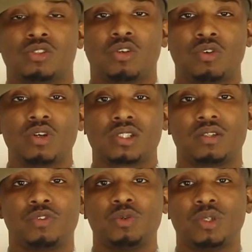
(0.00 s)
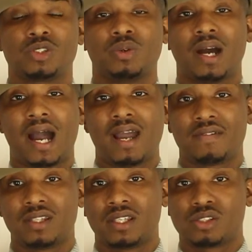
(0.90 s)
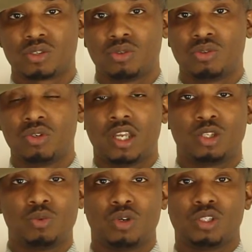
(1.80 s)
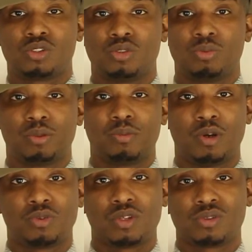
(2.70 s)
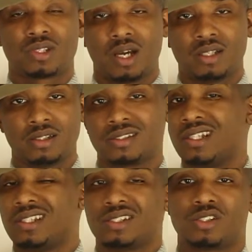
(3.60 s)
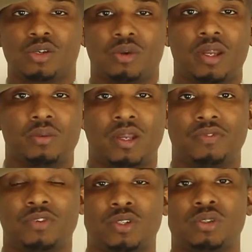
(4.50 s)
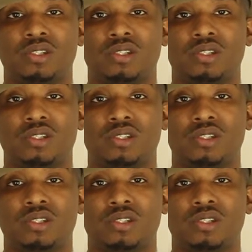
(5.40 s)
So of course, if you went to an Ivy League school and you want to promote those colors, this is a great way for you to